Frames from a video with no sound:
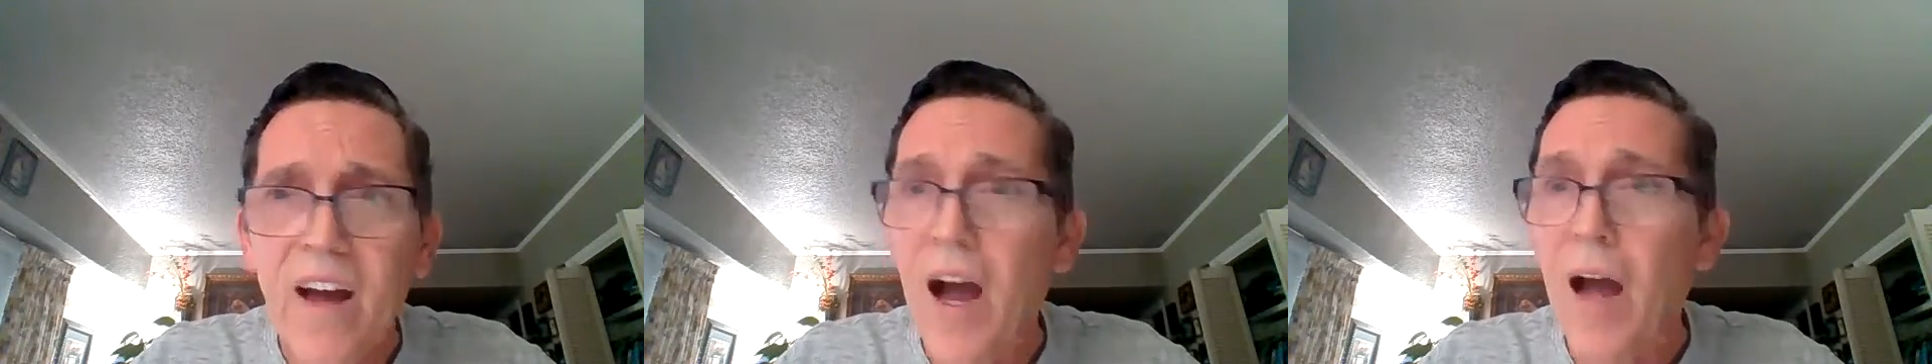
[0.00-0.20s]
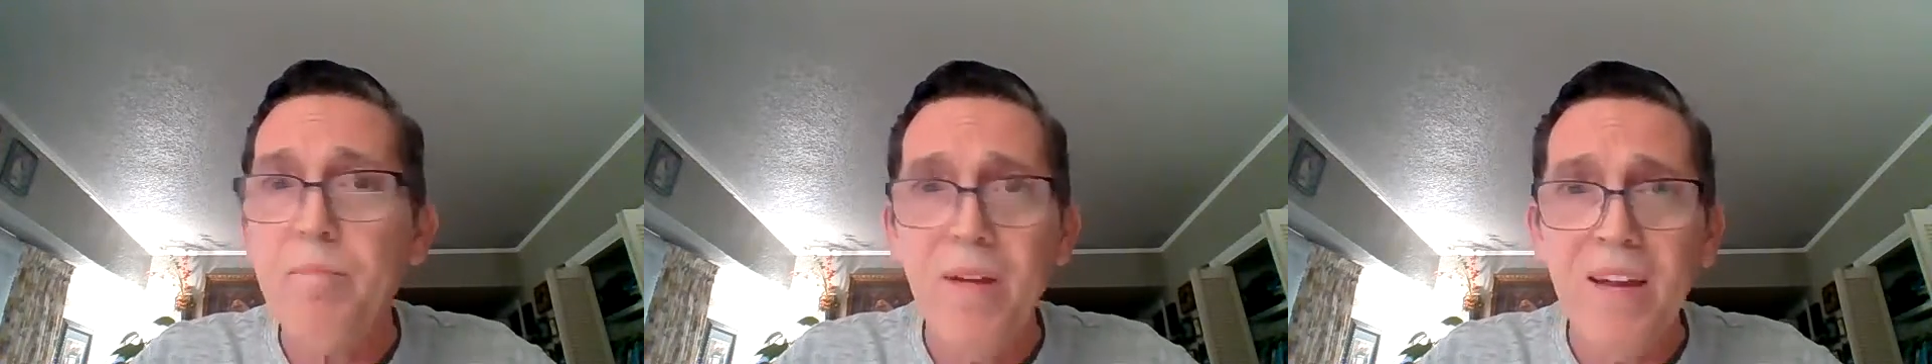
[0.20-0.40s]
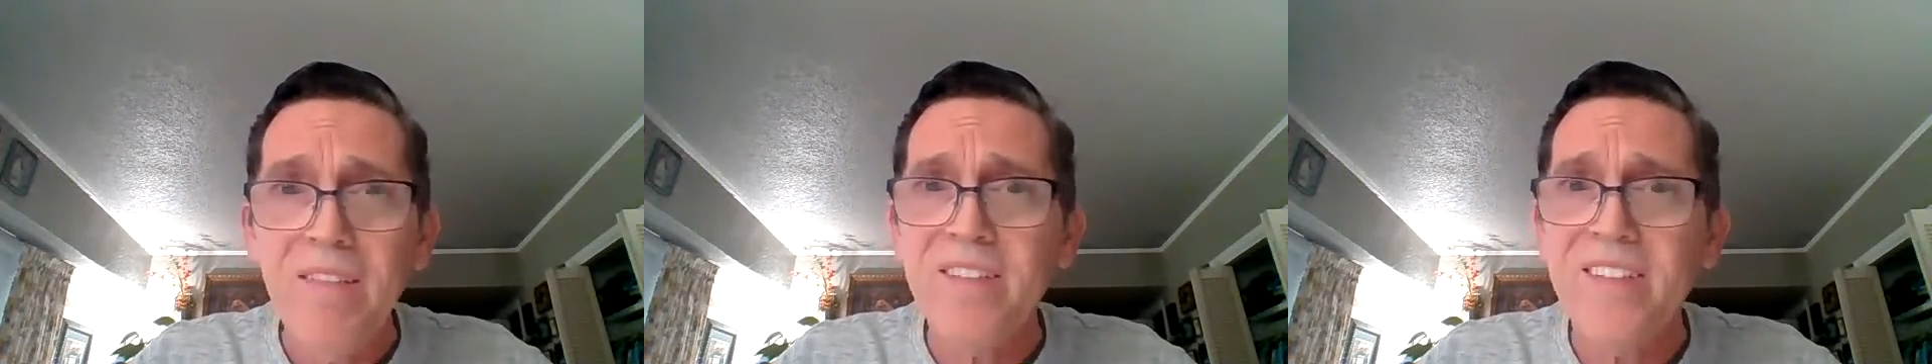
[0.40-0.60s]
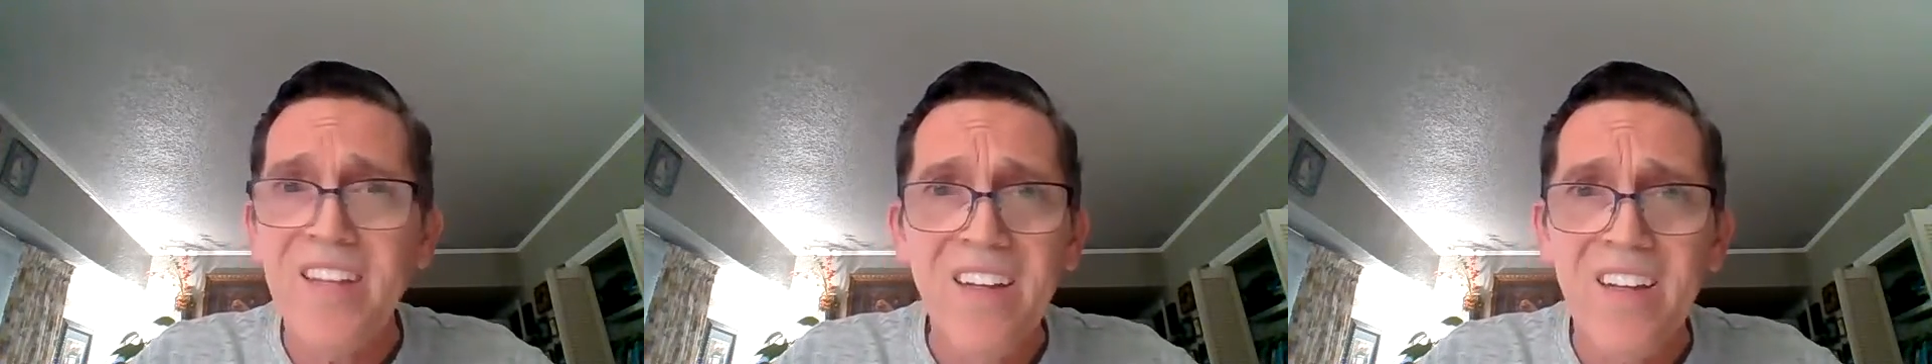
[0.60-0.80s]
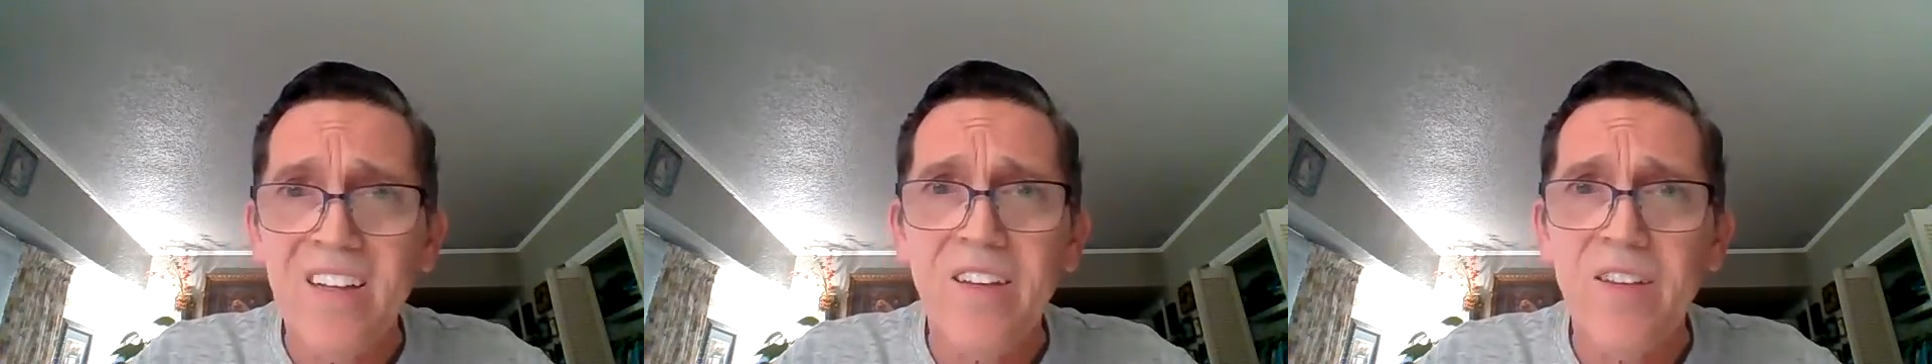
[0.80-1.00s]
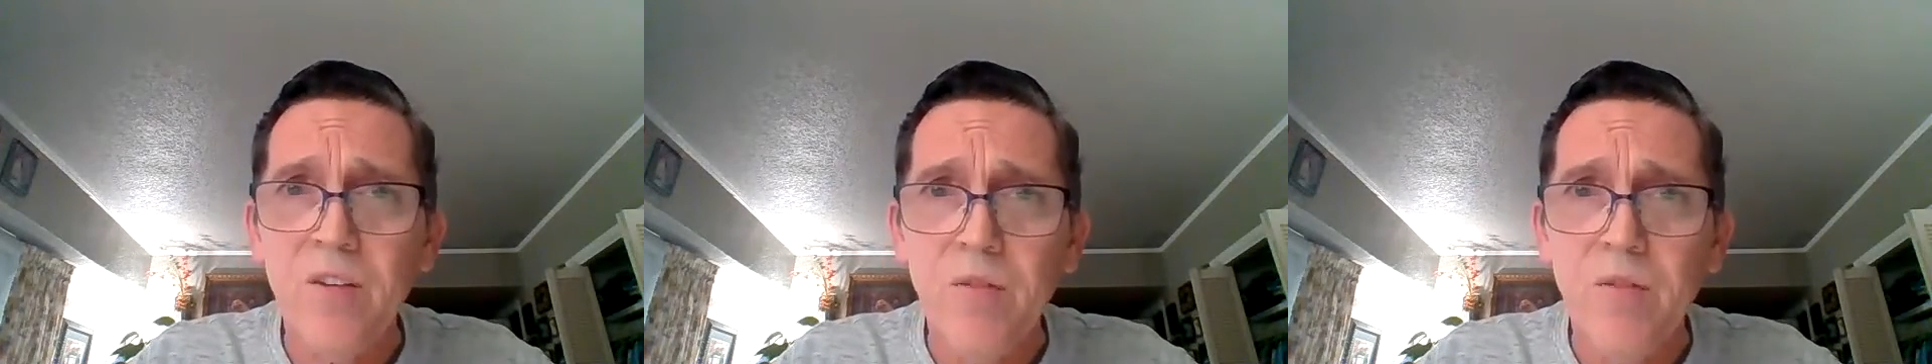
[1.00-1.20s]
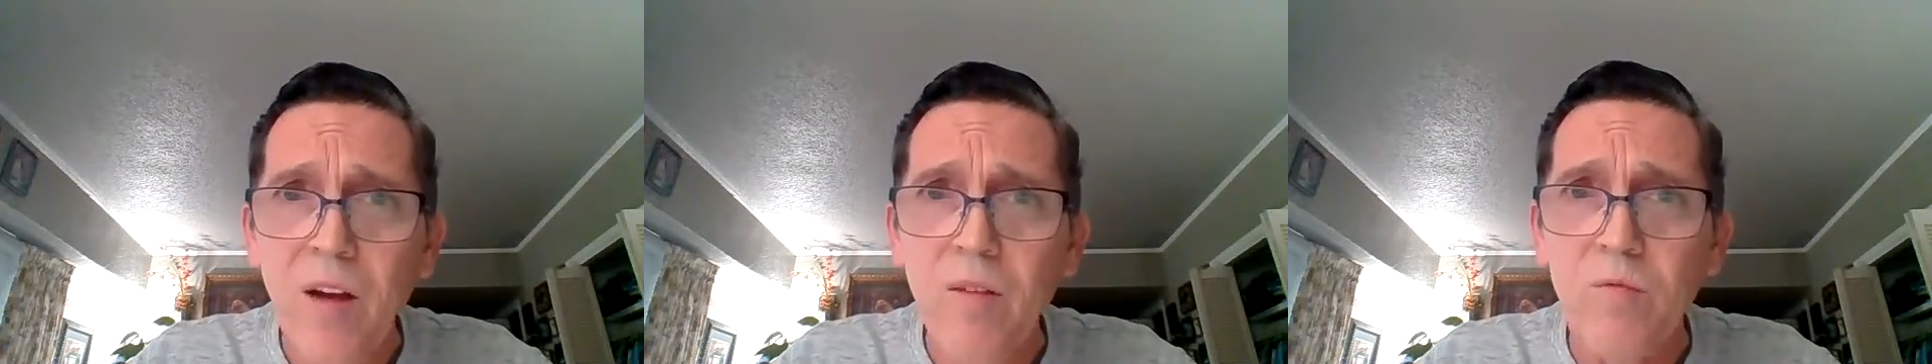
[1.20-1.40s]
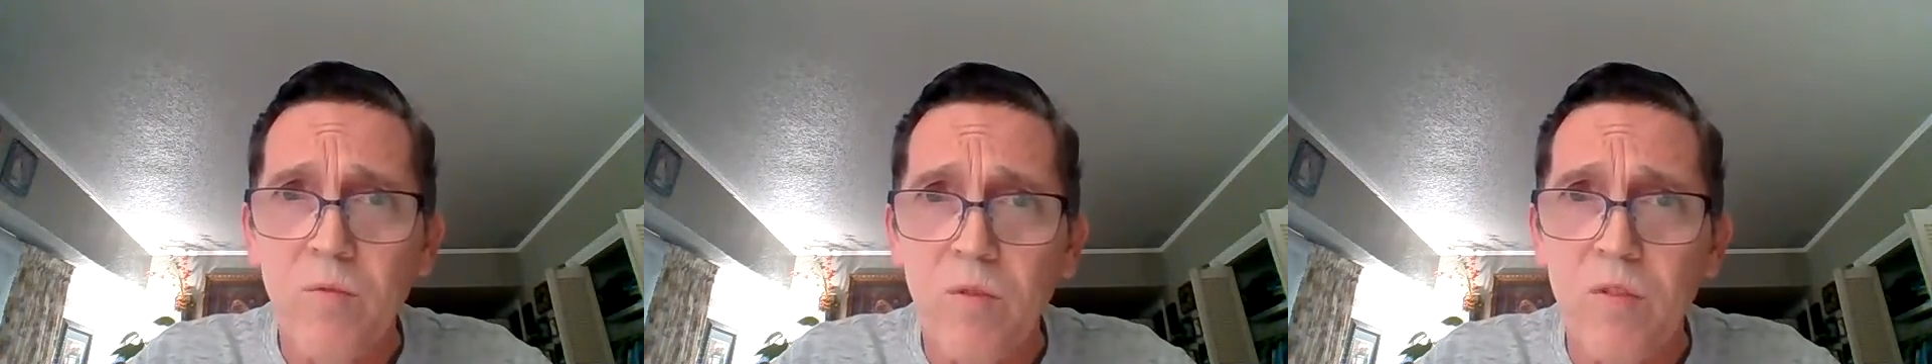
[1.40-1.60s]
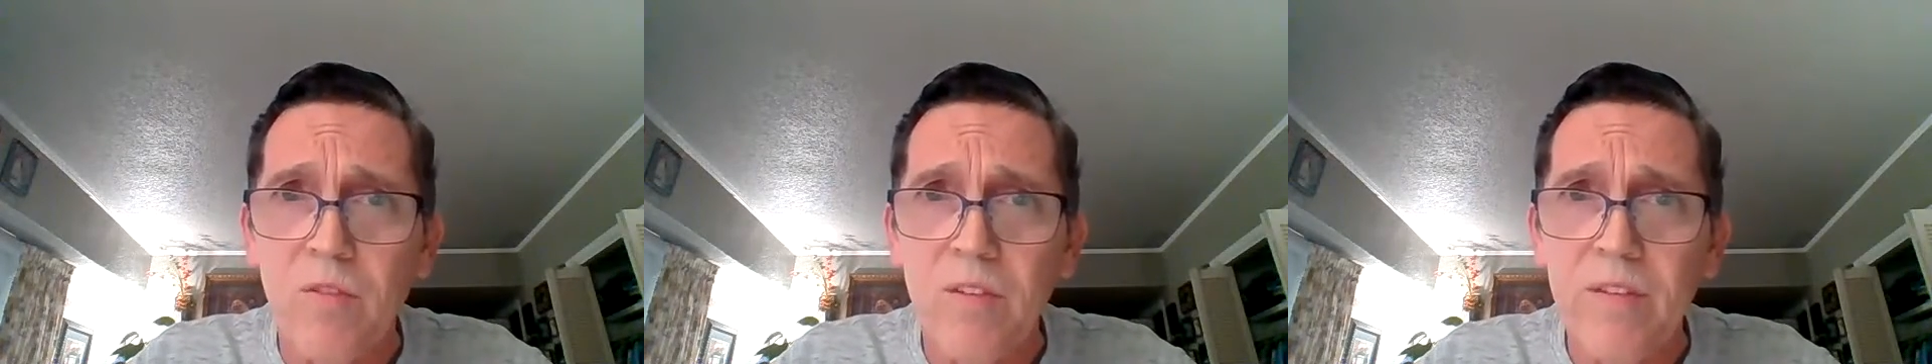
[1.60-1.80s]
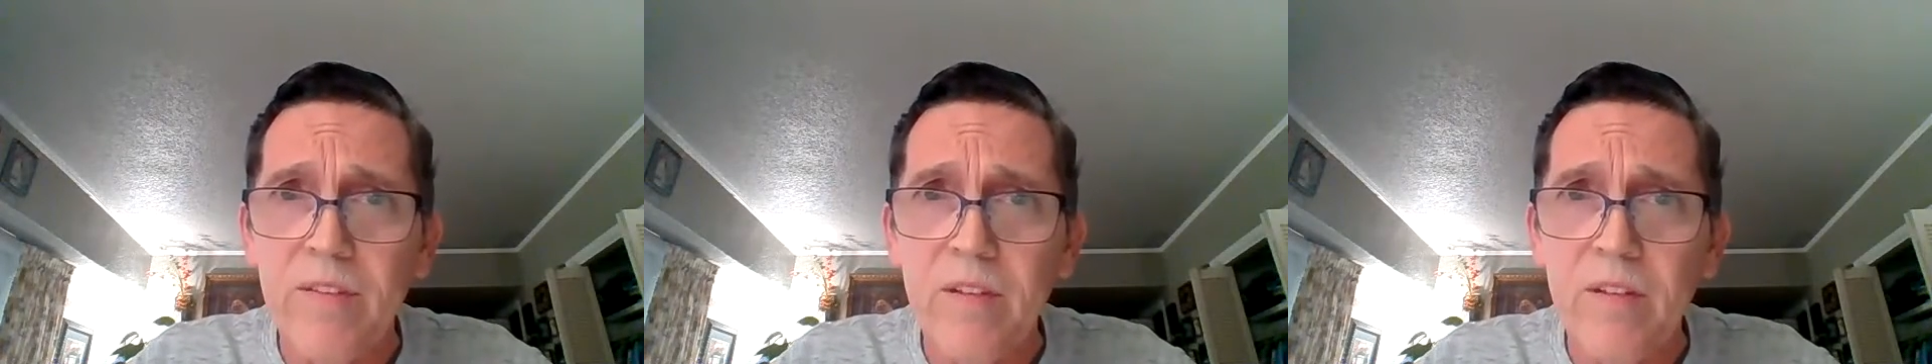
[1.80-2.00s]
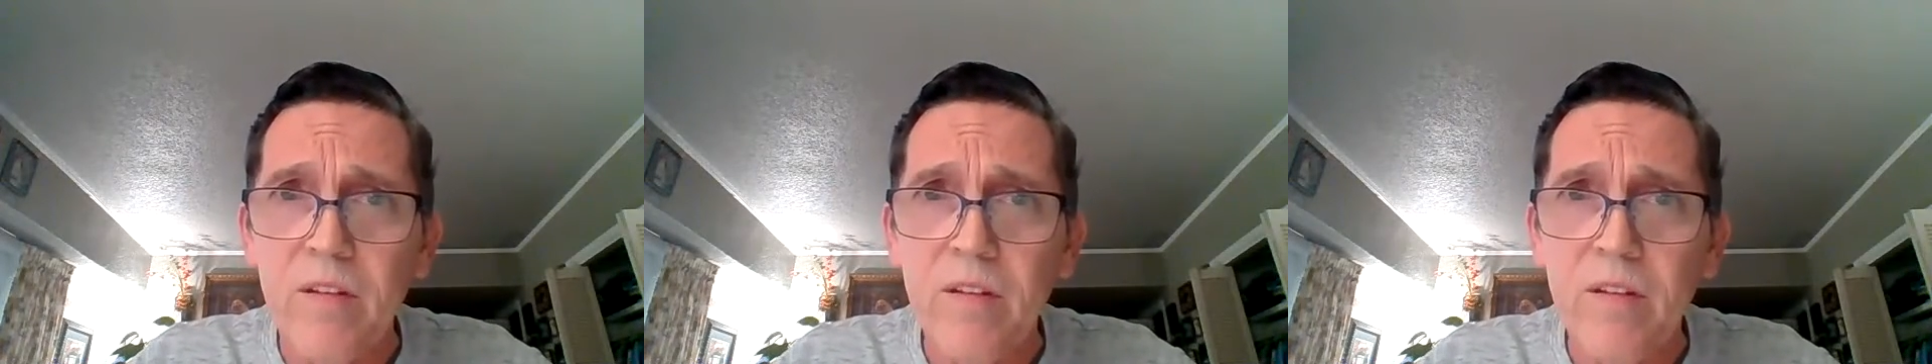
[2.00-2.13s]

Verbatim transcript: I've been sticking to the ground rules.